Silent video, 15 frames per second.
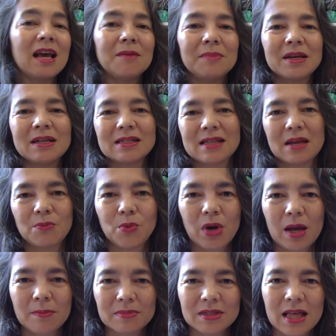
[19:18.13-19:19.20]
because that's
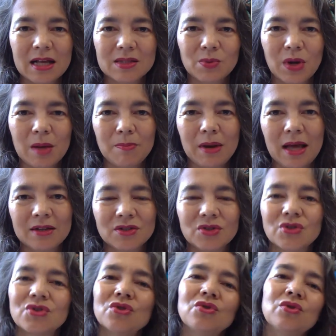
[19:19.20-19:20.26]
what I plan to
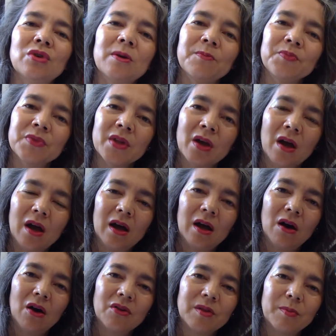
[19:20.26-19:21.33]
do
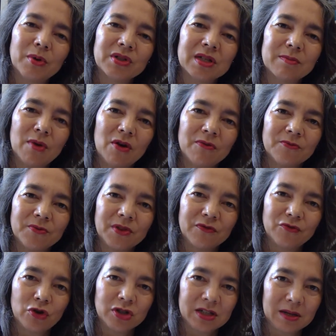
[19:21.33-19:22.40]
on the bottom of the
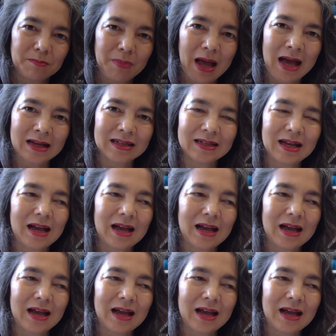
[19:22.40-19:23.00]
front and back.